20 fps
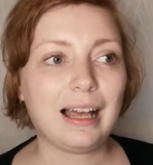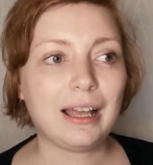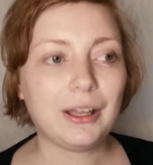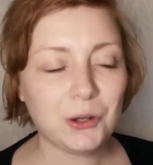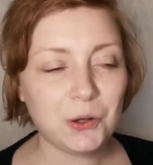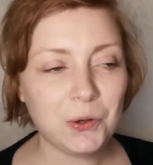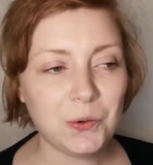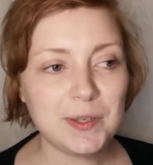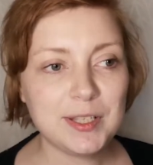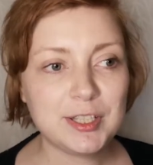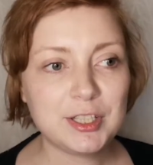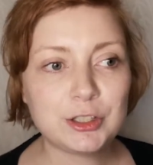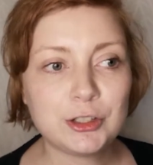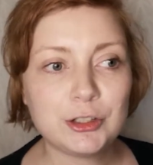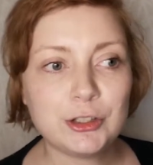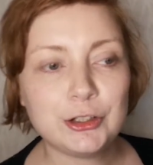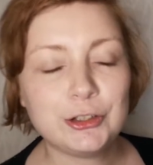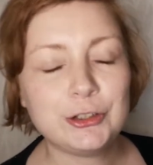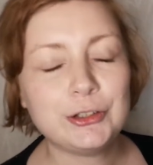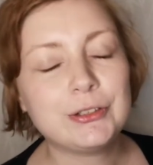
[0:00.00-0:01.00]
I always
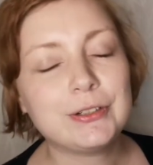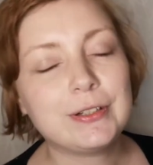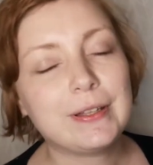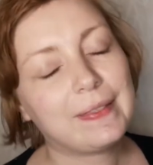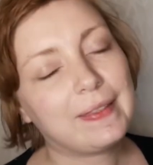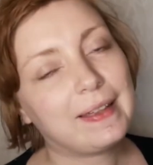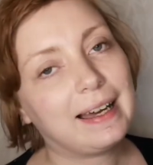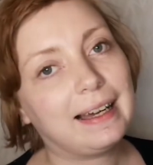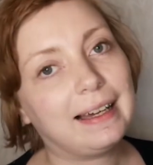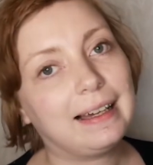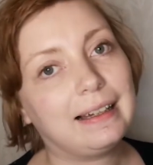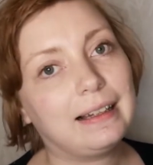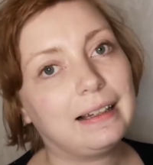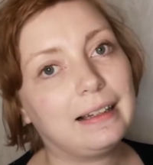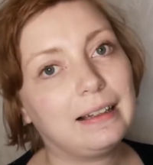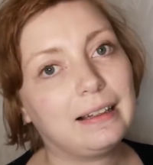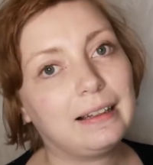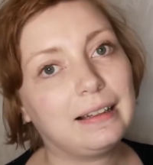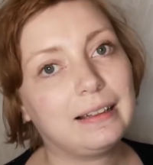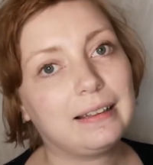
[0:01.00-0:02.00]
knew that
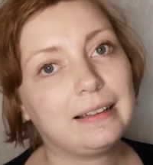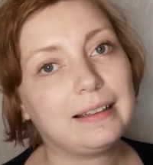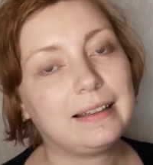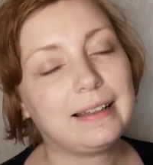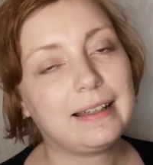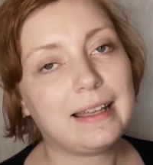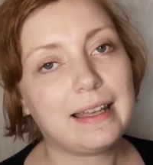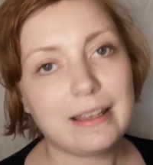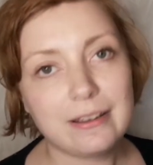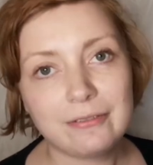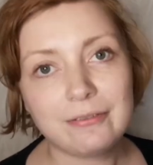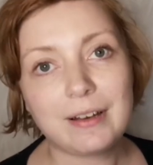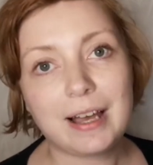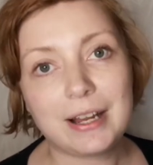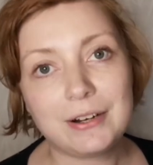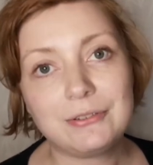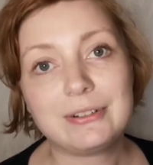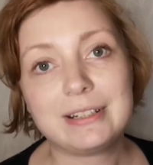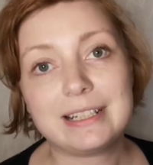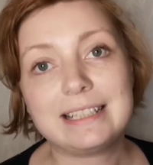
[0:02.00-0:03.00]
if
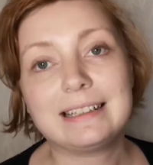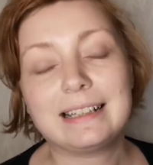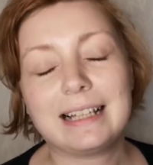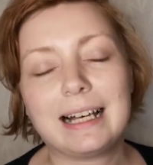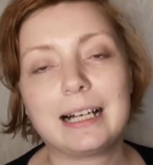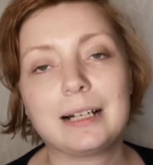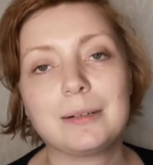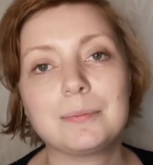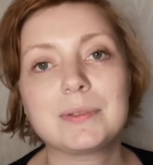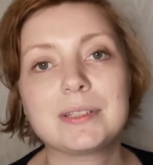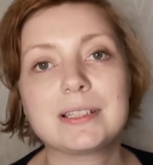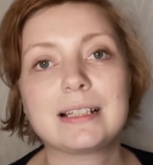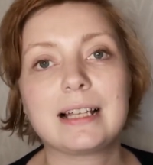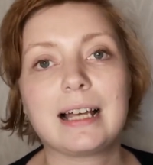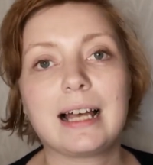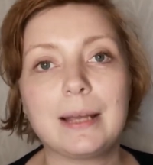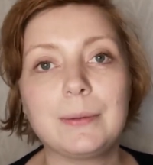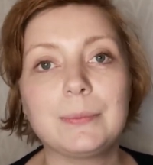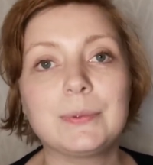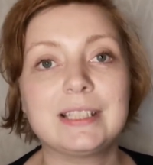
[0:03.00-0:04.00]
I relapsed,
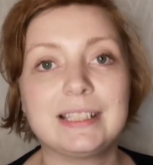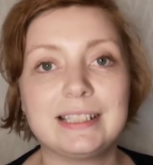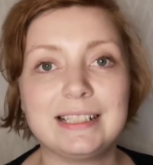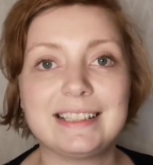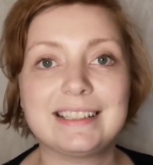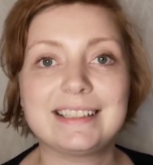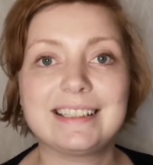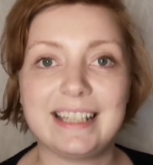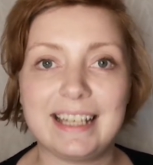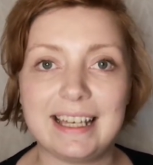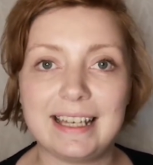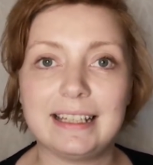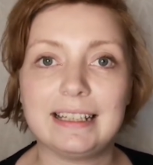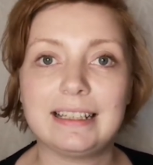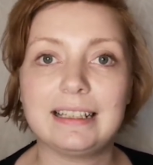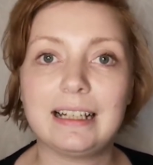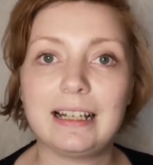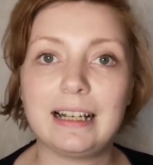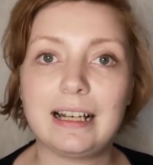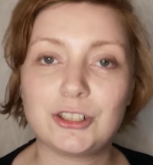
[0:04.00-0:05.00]
I would need to
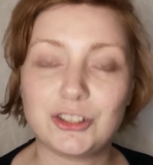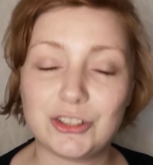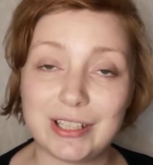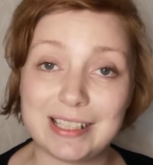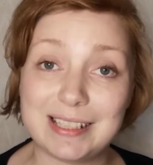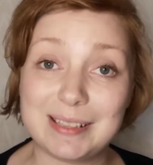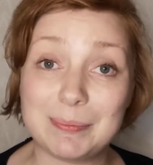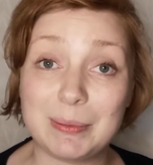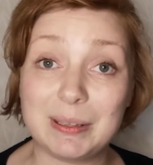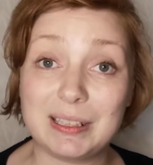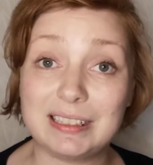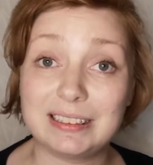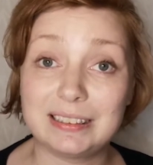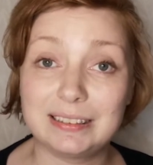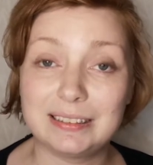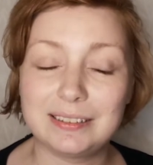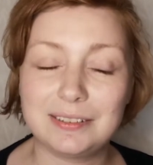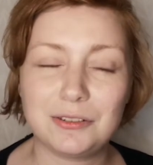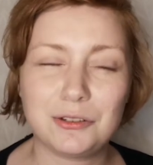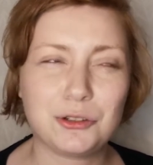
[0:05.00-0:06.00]
get a
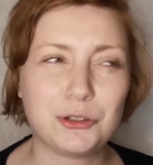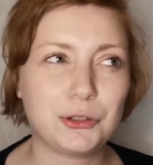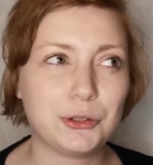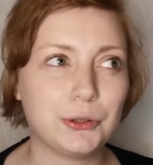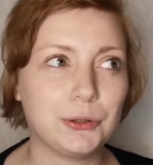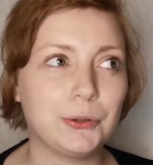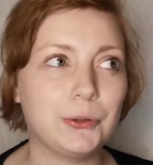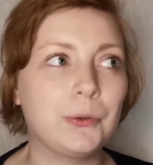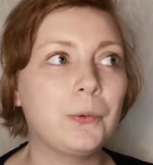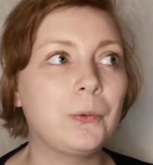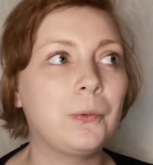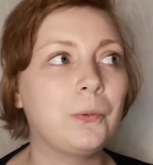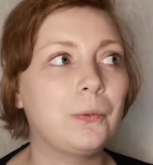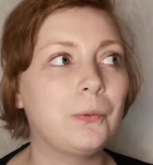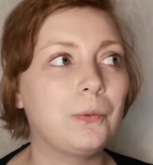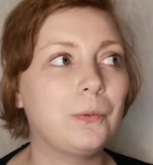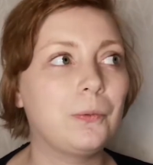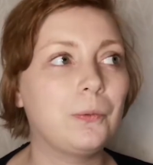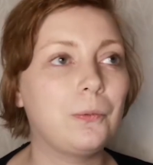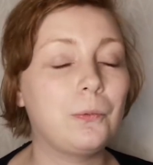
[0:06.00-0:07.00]
transplant. So
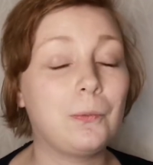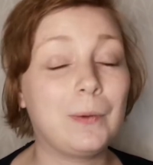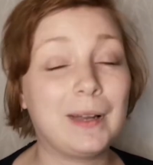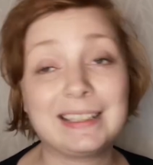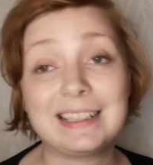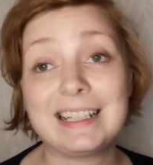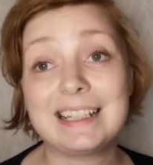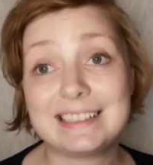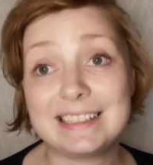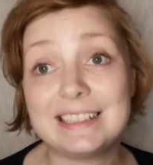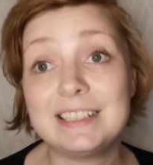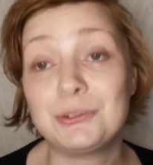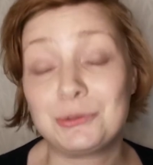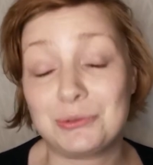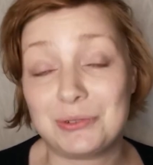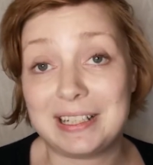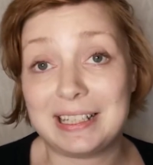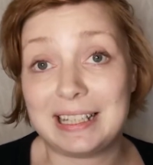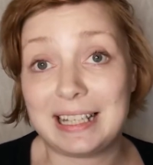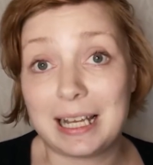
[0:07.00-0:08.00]
when I
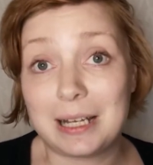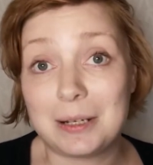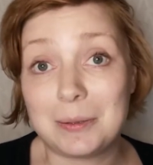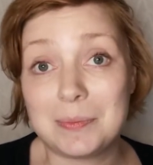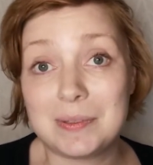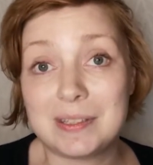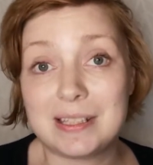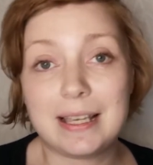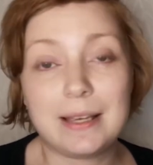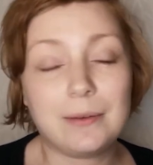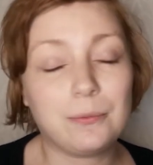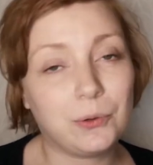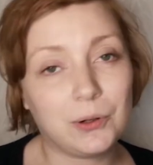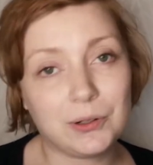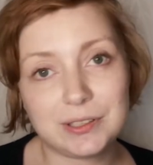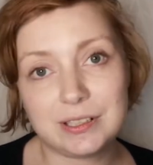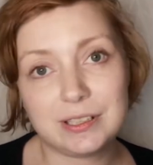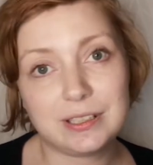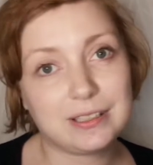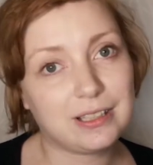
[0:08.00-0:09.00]
did relapse, it
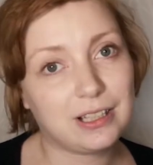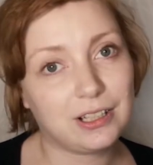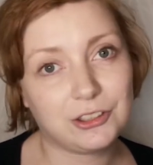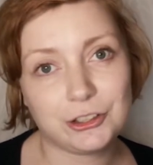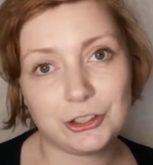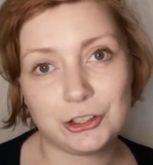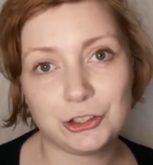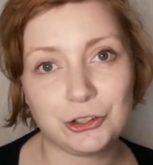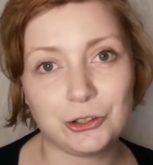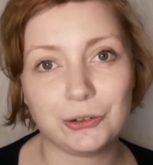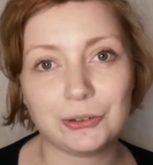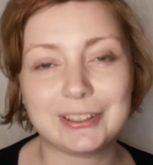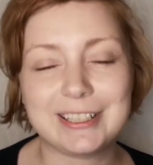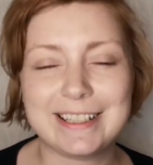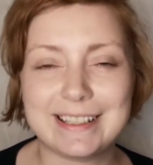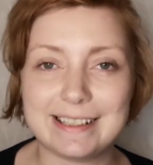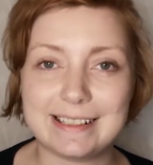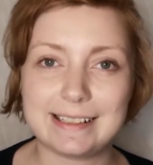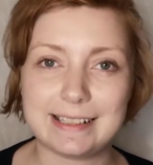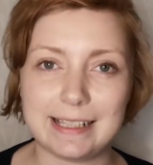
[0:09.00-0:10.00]
wasn't such a shock
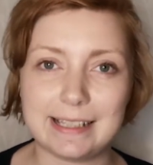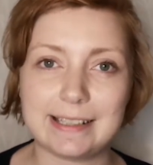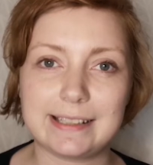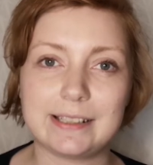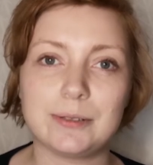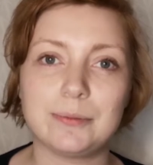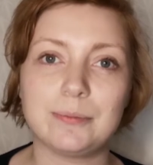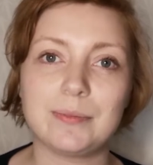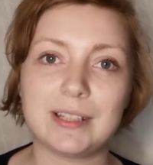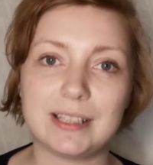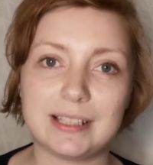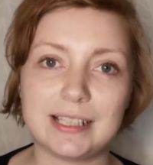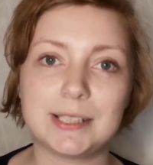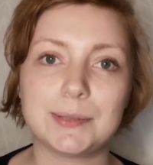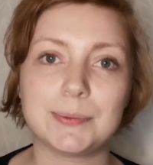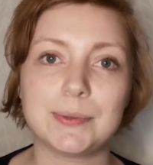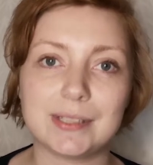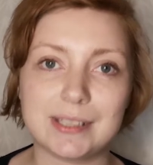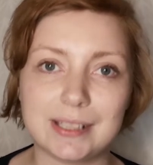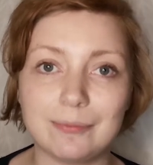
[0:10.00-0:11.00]
to the system that
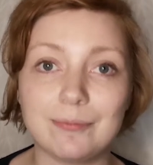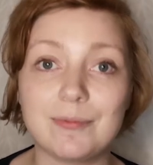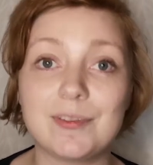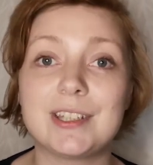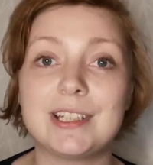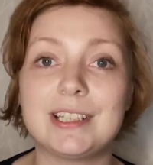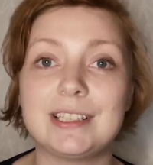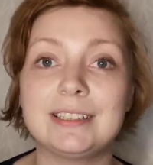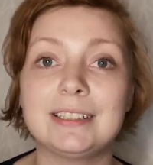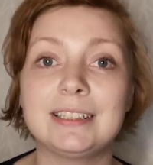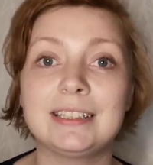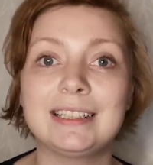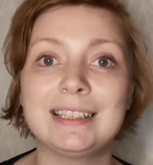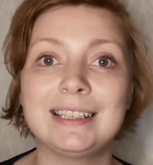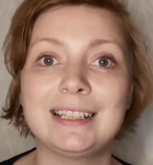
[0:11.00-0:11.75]
this was something